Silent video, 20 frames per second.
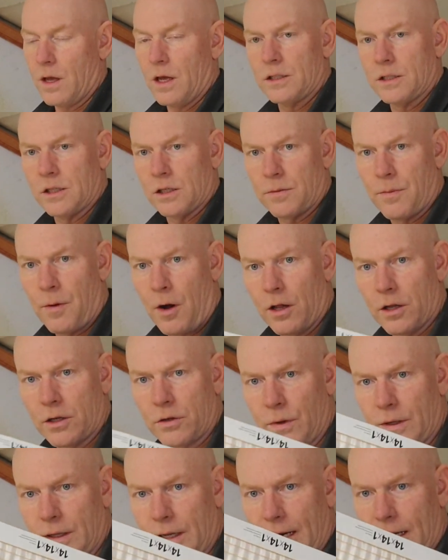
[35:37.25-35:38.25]
It's the smallest
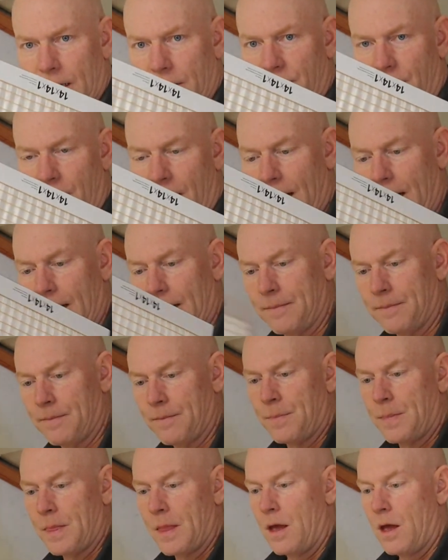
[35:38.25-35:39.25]
one that I could find,
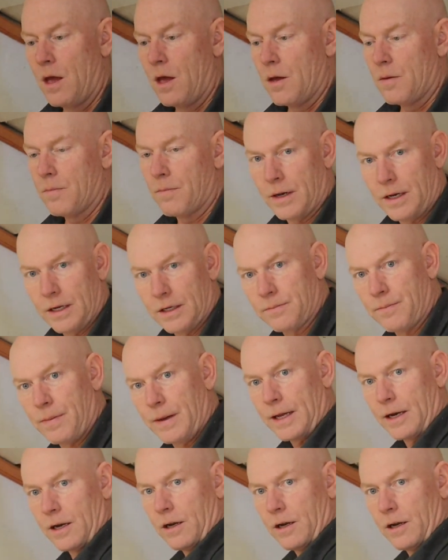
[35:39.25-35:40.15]
but it's big